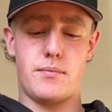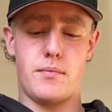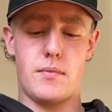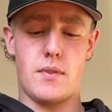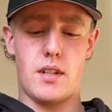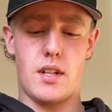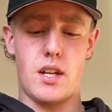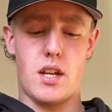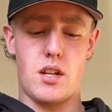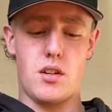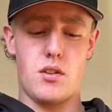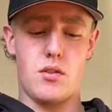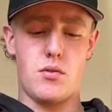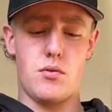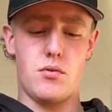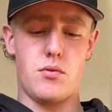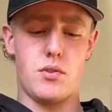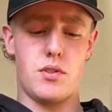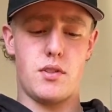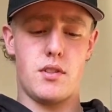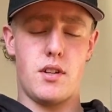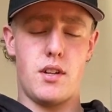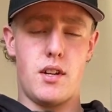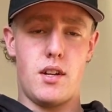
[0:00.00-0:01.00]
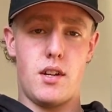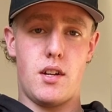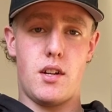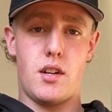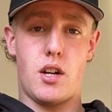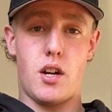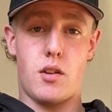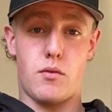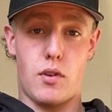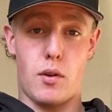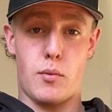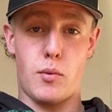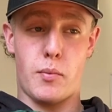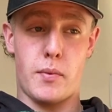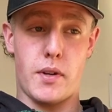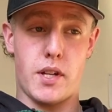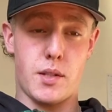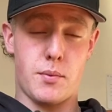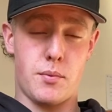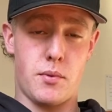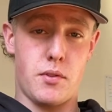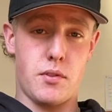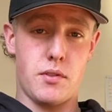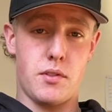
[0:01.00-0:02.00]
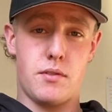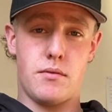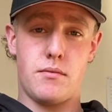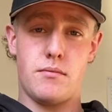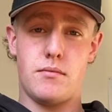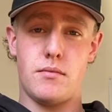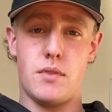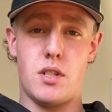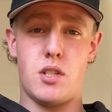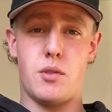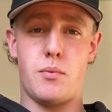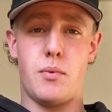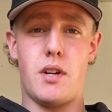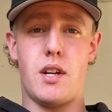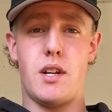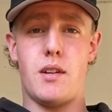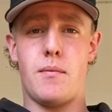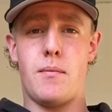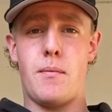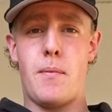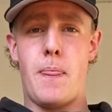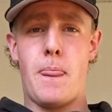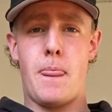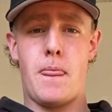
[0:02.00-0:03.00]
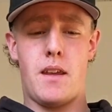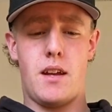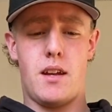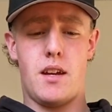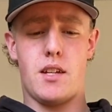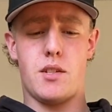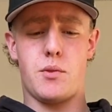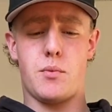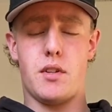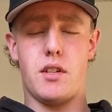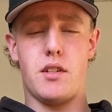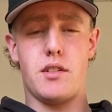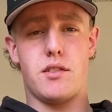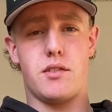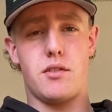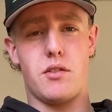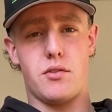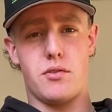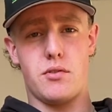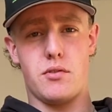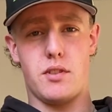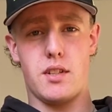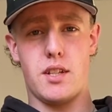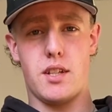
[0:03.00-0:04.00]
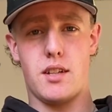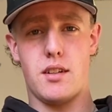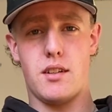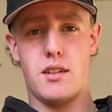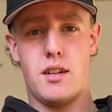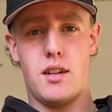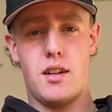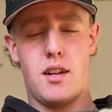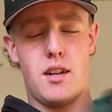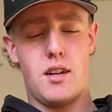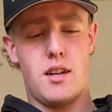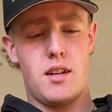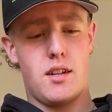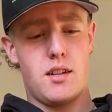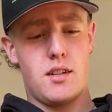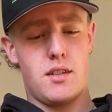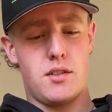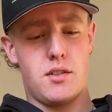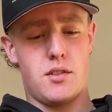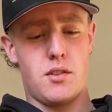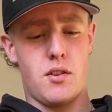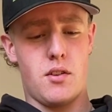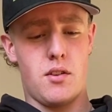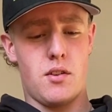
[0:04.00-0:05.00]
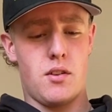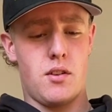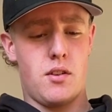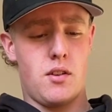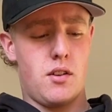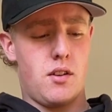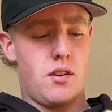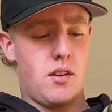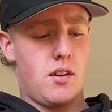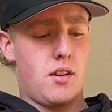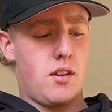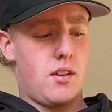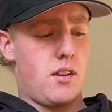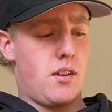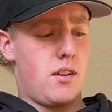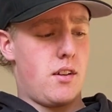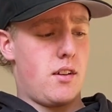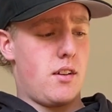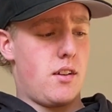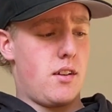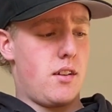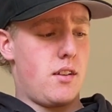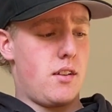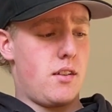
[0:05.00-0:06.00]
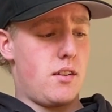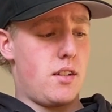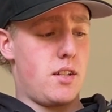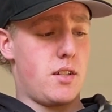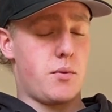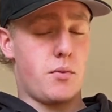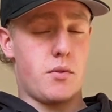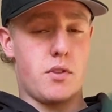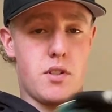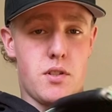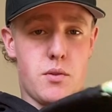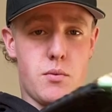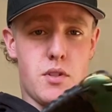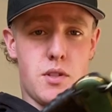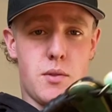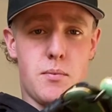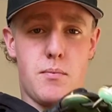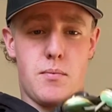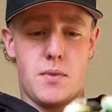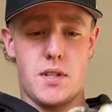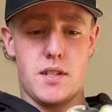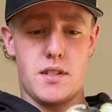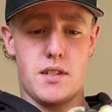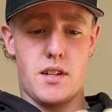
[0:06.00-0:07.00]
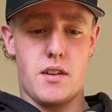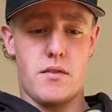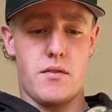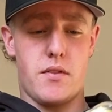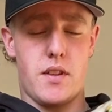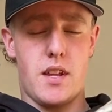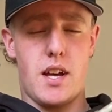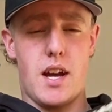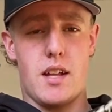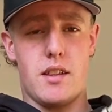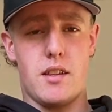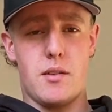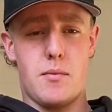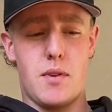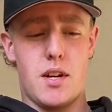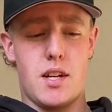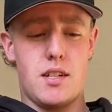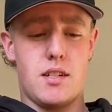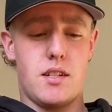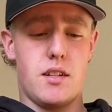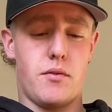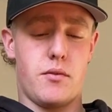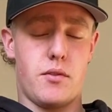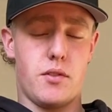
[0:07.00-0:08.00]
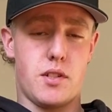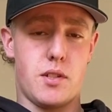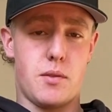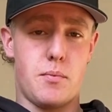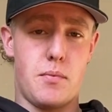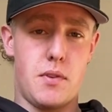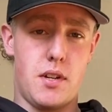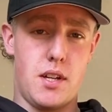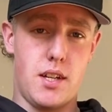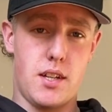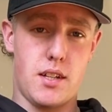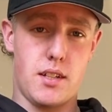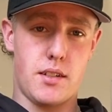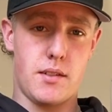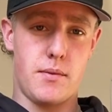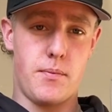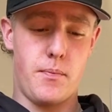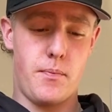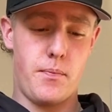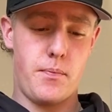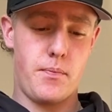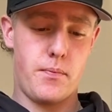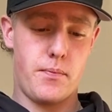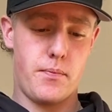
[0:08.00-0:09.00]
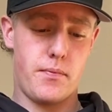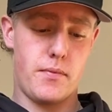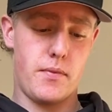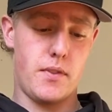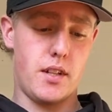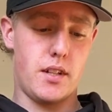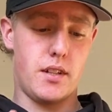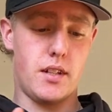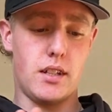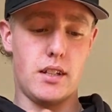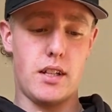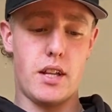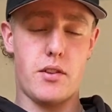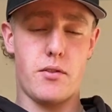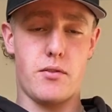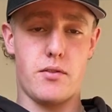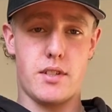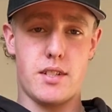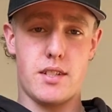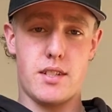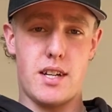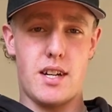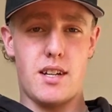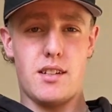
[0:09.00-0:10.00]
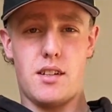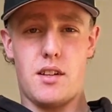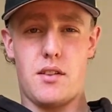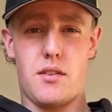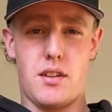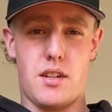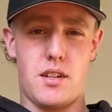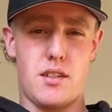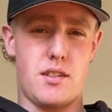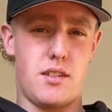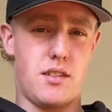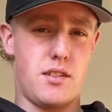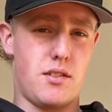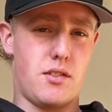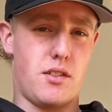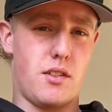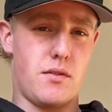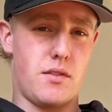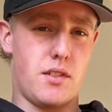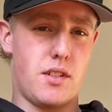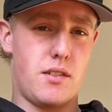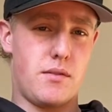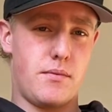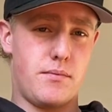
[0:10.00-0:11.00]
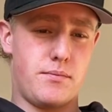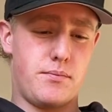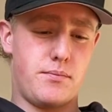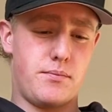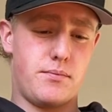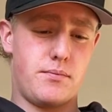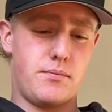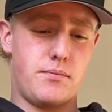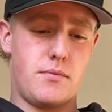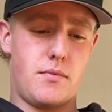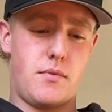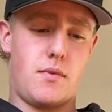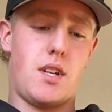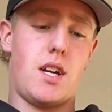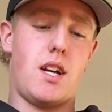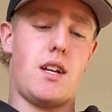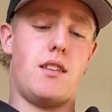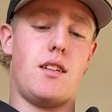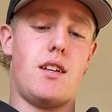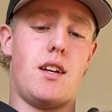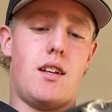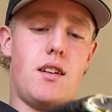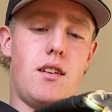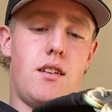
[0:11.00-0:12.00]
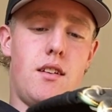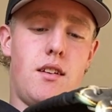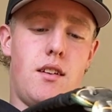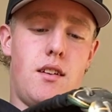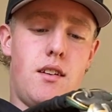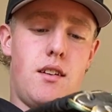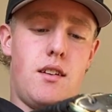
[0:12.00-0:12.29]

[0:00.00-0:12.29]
They use rubber baseballs in Japan as well as Social League. So this one is what's designed for that. The main difference being that the leather is slightly thinner and softer, and then